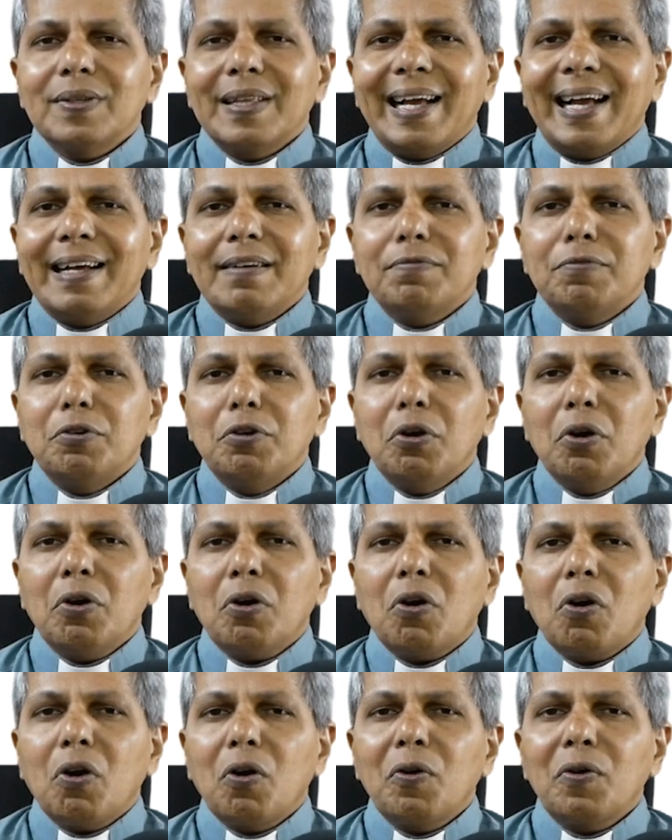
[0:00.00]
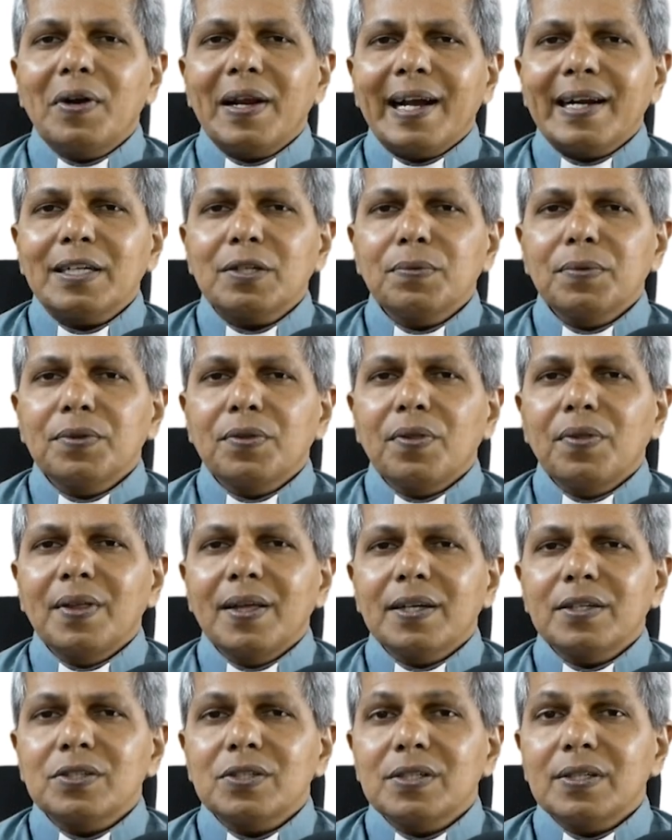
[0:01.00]
They have no contact with the
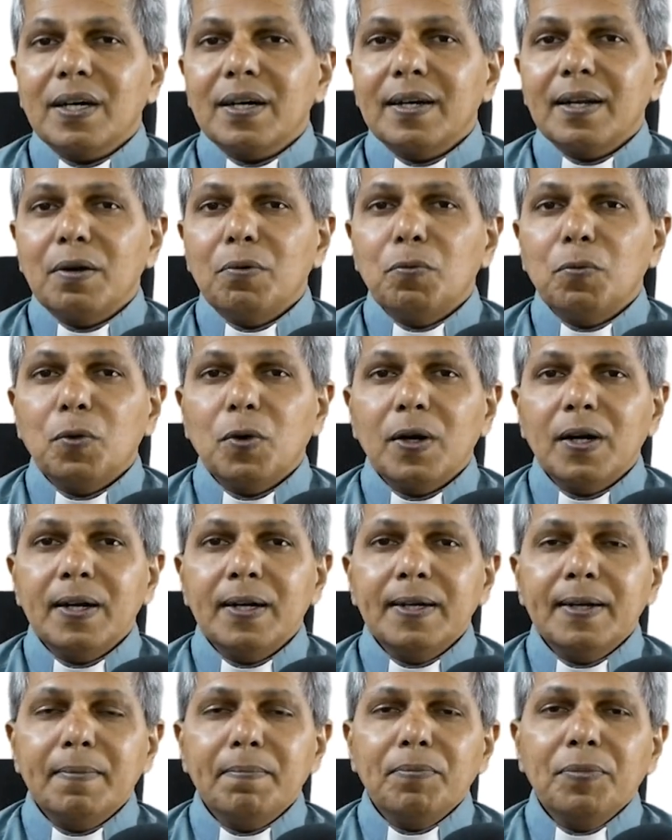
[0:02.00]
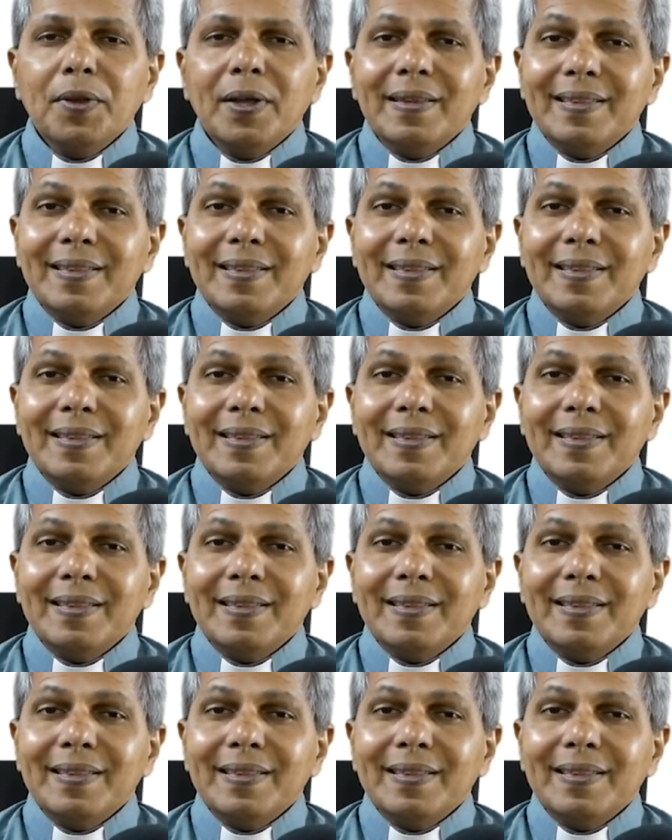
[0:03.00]
external world.